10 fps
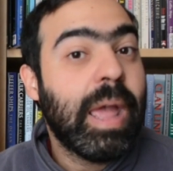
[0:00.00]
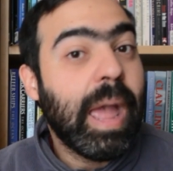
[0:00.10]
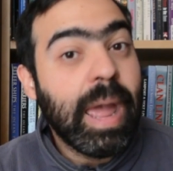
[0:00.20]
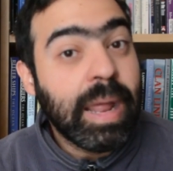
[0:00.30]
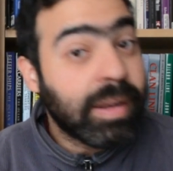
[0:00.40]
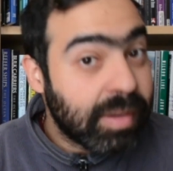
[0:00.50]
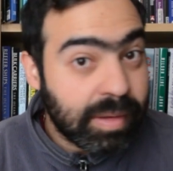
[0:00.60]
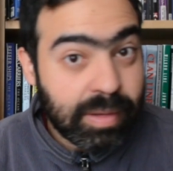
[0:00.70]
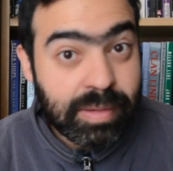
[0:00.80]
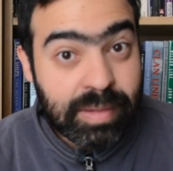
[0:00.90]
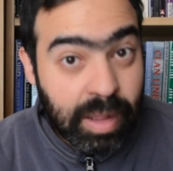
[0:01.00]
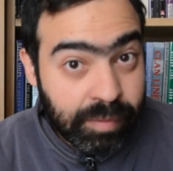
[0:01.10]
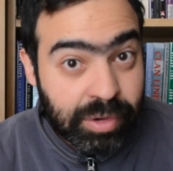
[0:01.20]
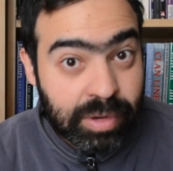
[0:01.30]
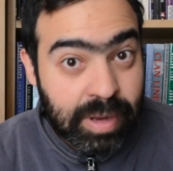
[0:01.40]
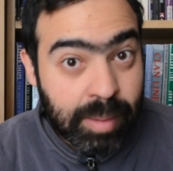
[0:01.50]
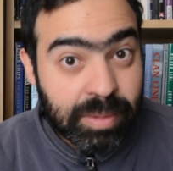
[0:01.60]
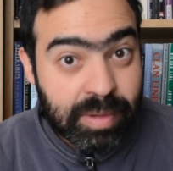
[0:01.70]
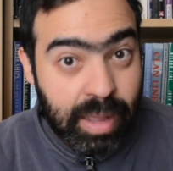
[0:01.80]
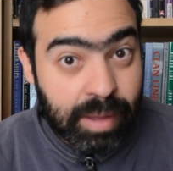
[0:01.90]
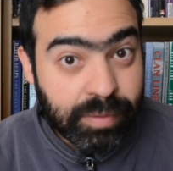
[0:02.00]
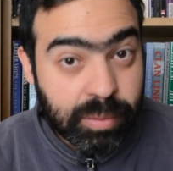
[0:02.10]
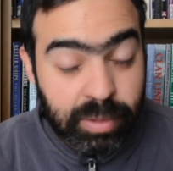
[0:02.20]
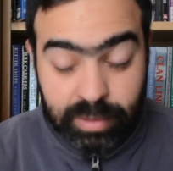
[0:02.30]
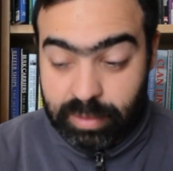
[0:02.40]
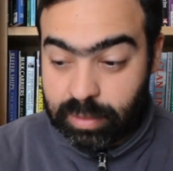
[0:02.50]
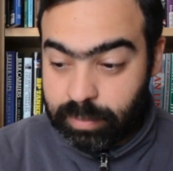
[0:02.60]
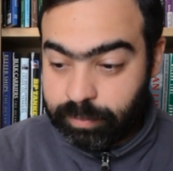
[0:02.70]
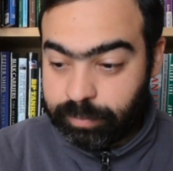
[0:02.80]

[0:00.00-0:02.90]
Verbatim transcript: and salvage attempts afterwards.